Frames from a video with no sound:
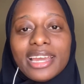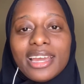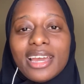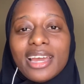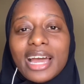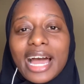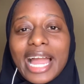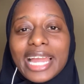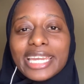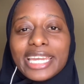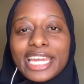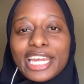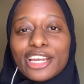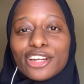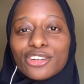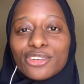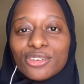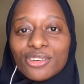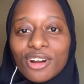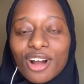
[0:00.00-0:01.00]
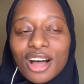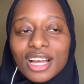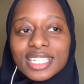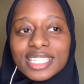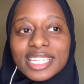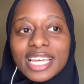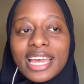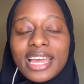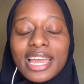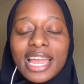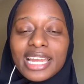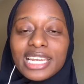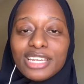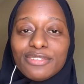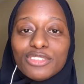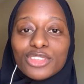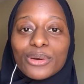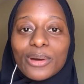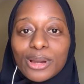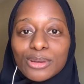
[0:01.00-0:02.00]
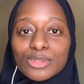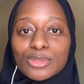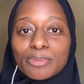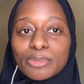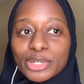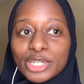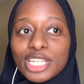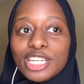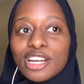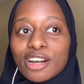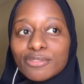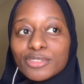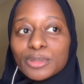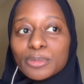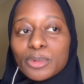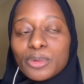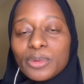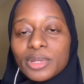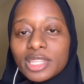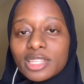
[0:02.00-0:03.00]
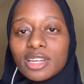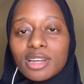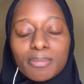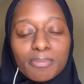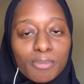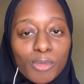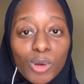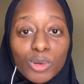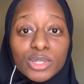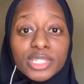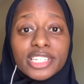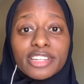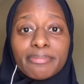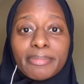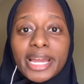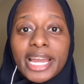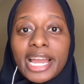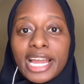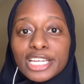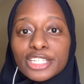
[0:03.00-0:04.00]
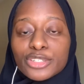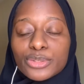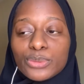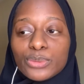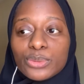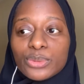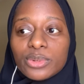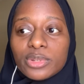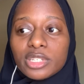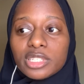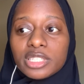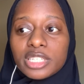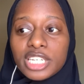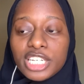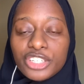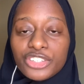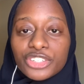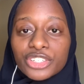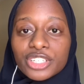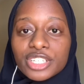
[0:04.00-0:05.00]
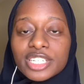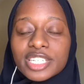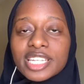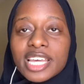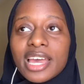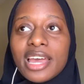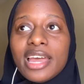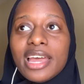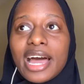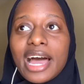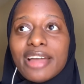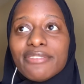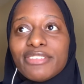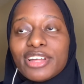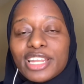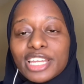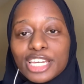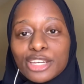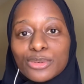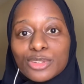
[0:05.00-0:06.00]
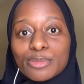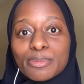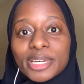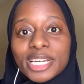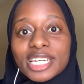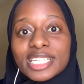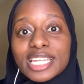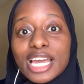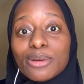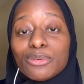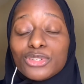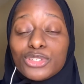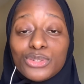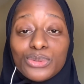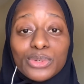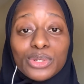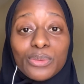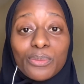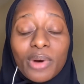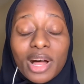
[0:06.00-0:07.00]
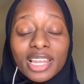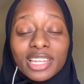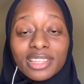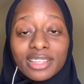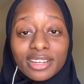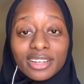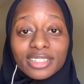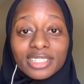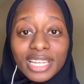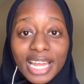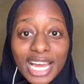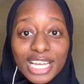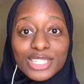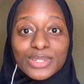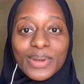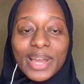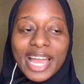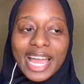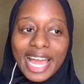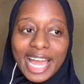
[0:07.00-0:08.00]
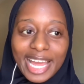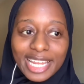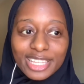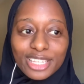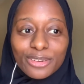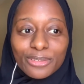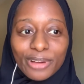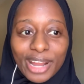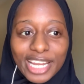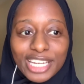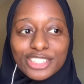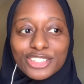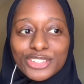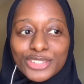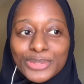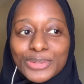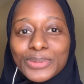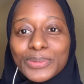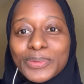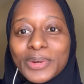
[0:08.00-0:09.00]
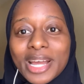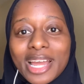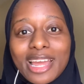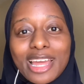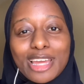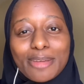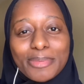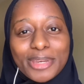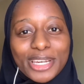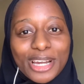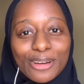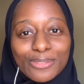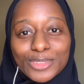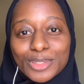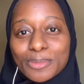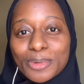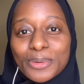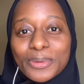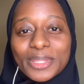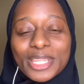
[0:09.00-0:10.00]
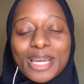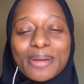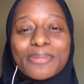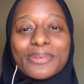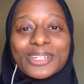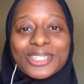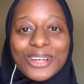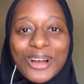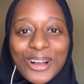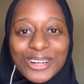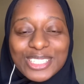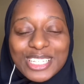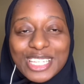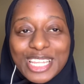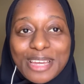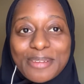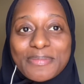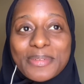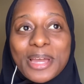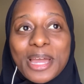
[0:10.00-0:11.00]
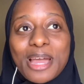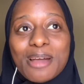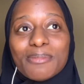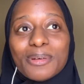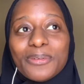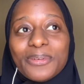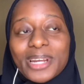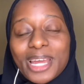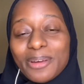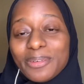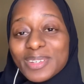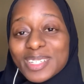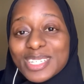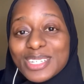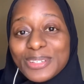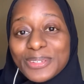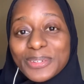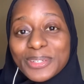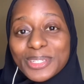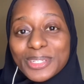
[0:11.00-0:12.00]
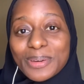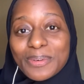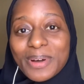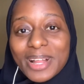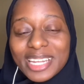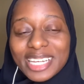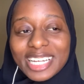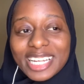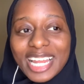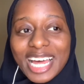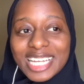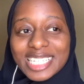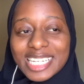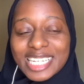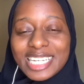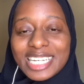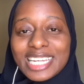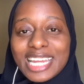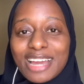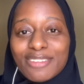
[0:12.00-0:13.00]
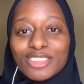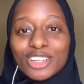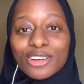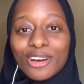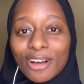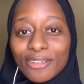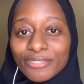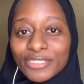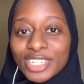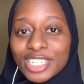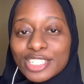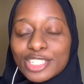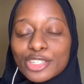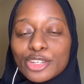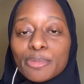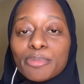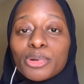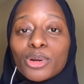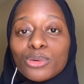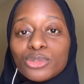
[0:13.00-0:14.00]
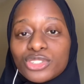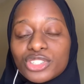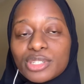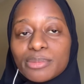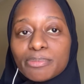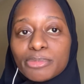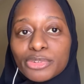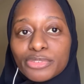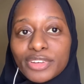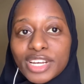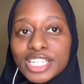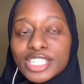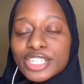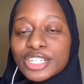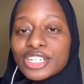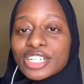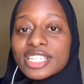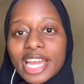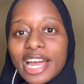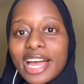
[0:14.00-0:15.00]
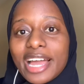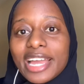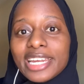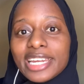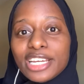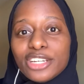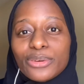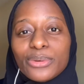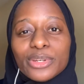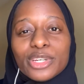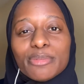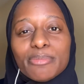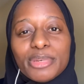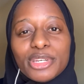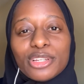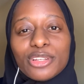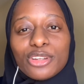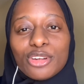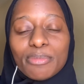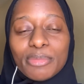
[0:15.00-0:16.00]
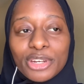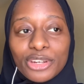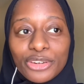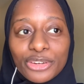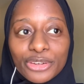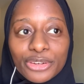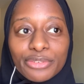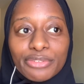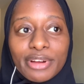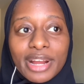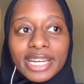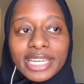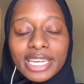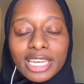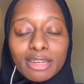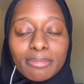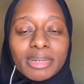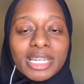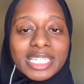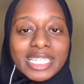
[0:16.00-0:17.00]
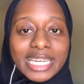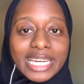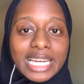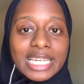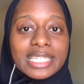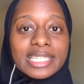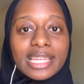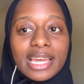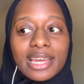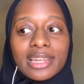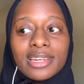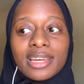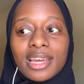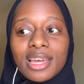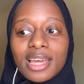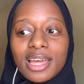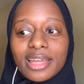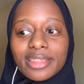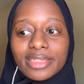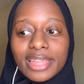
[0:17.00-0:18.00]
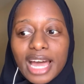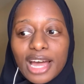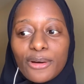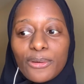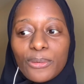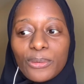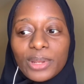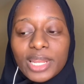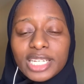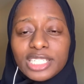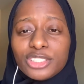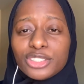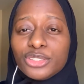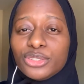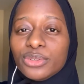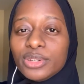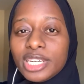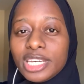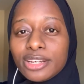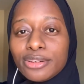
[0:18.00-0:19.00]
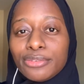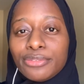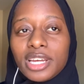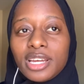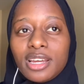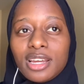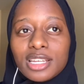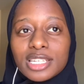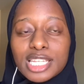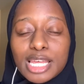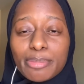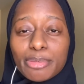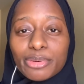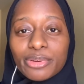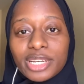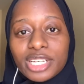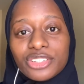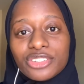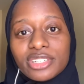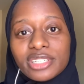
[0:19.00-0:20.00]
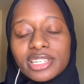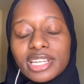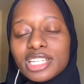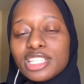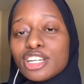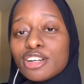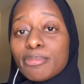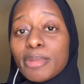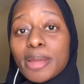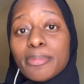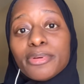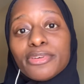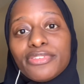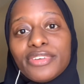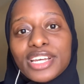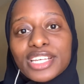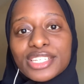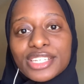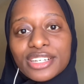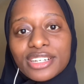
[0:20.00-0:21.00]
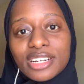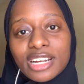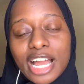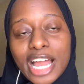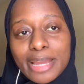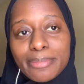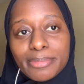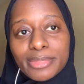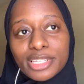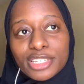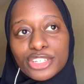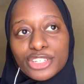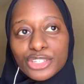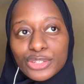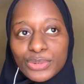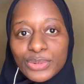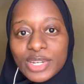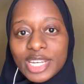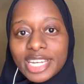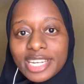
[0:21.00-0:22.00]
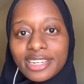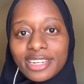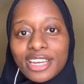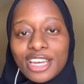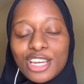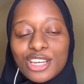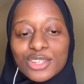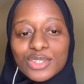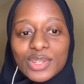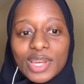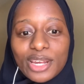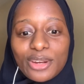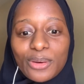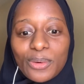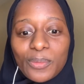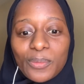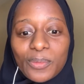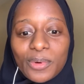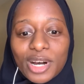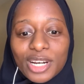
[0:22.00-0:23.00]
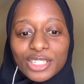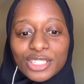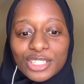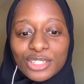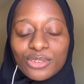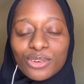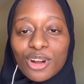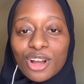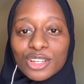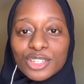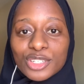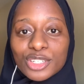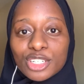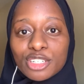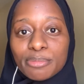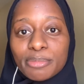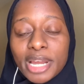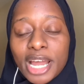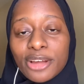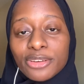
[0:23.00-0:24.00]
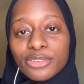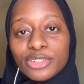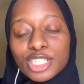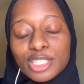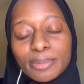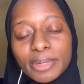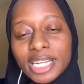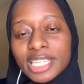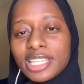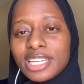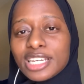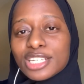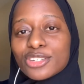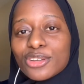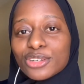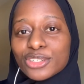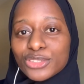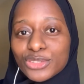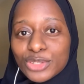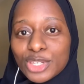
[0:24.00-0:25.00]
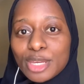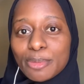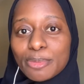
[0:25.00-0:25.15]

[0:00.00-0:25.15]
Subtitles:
I can't cross. And even though I was pretty comfortable with most of my high school teachers, I felt like it was because I was doing well in their class, so I had the right to be comfortable with them or talk to them. But when I wasn't doing so well in class, I didn't have the confidence to approach professors. And I know it can be a little bit nerve-wracking because like I said, that whole like degree of separation. Like they're my professor, I'm the student, so I don't want to cross certain boundaries. But I think as long as you keep it